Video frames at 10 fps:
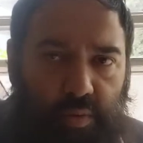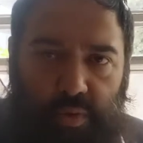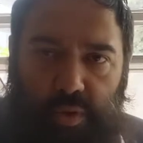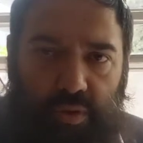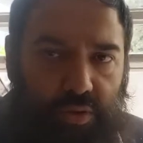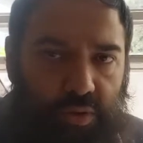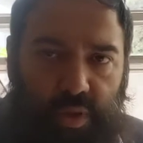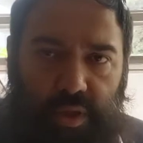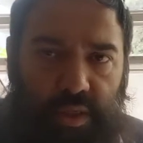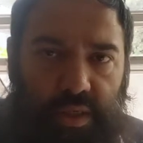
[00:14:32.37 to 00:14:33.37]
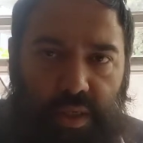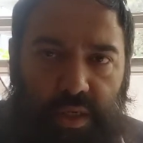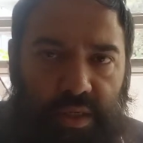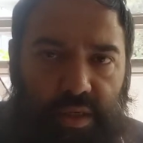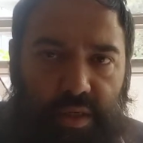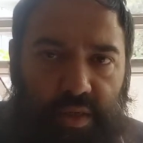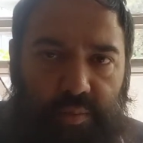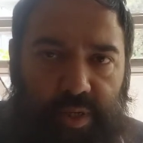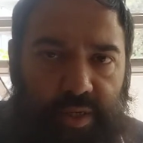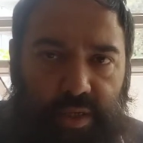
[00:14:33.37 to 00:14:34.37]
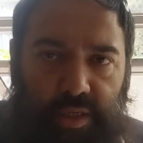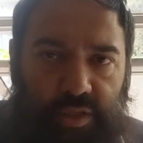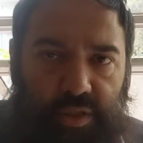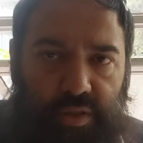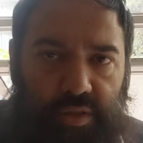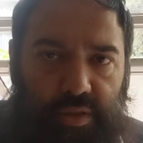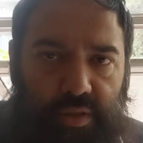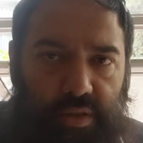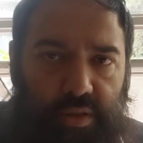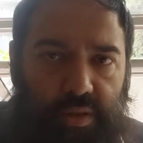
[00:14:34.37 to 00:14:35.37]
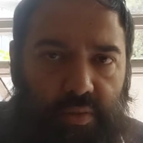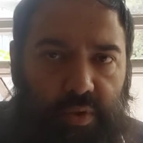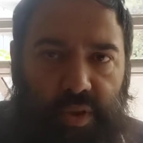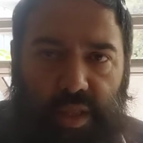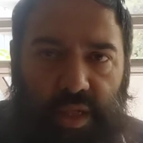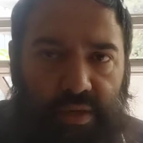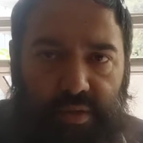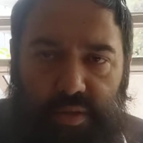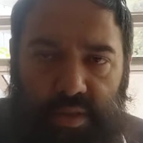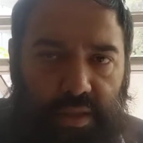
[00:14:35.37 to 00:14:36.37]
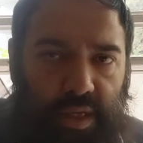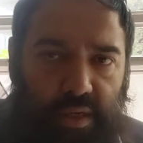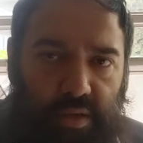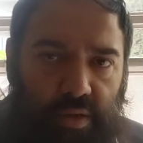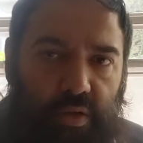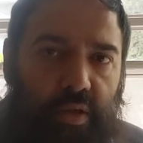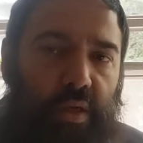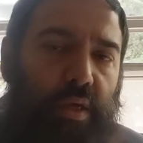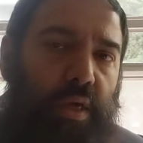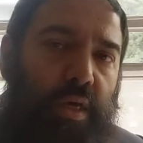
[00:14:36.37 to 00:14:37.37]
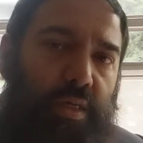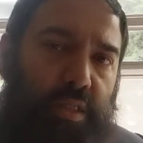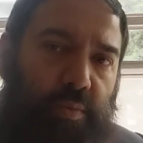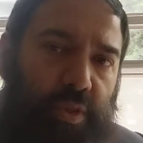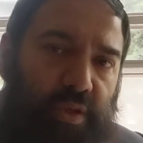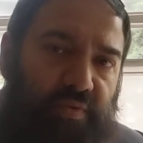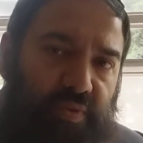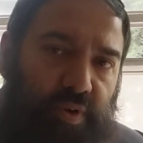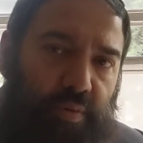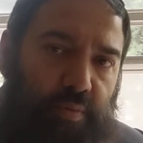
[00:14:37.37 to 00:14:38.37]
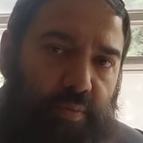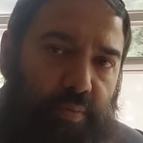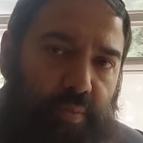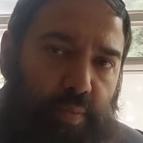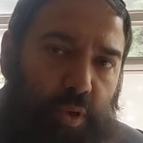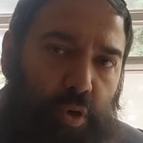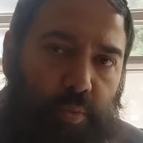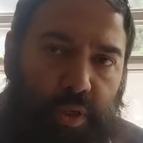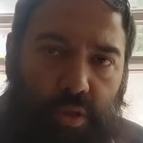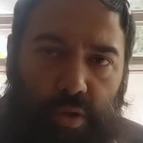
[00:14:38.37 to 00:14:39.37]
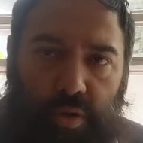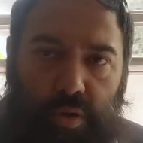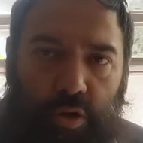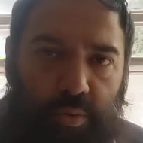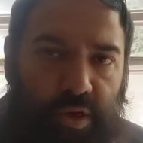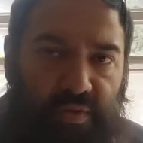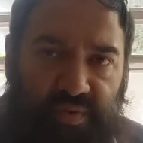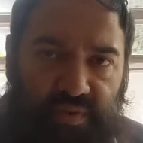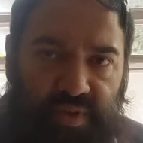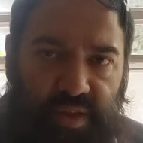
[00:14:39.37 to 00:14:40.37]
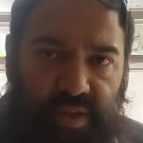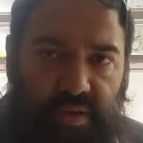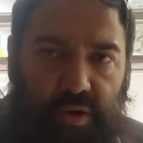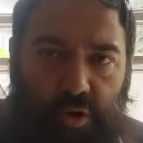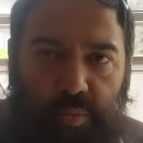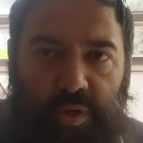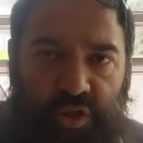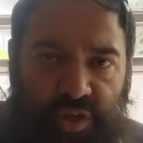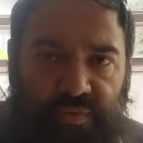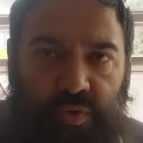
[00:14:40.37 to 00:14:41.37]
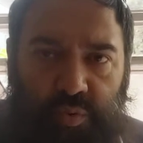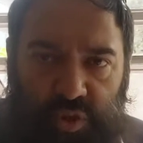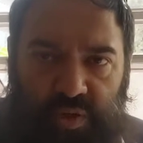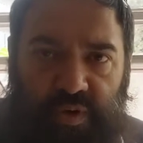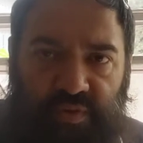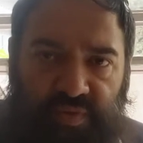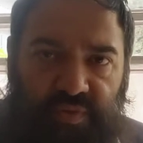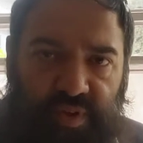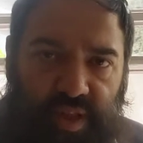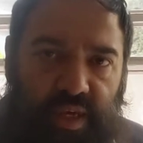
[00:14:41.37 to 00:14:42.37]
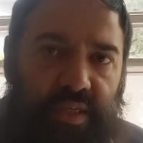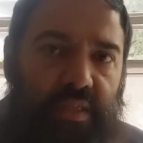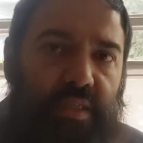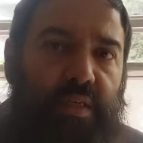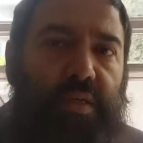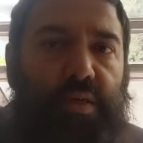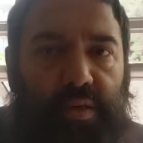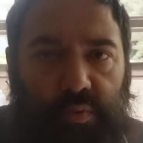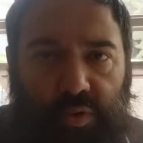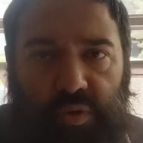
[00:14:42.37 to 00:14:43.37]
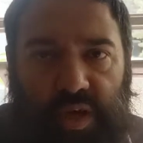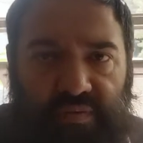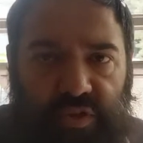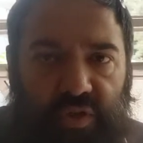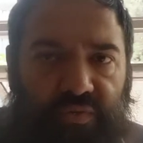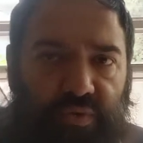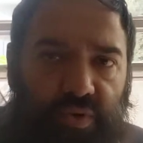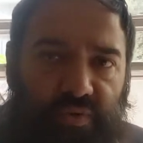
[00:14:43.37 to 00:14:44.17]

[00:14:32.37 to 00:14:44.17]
We don't do any meditation with letters, not at all. And same thing from Omer, the whole Omer, all Omer and Shavuot, which is around 50 days. We do it after Shavuot.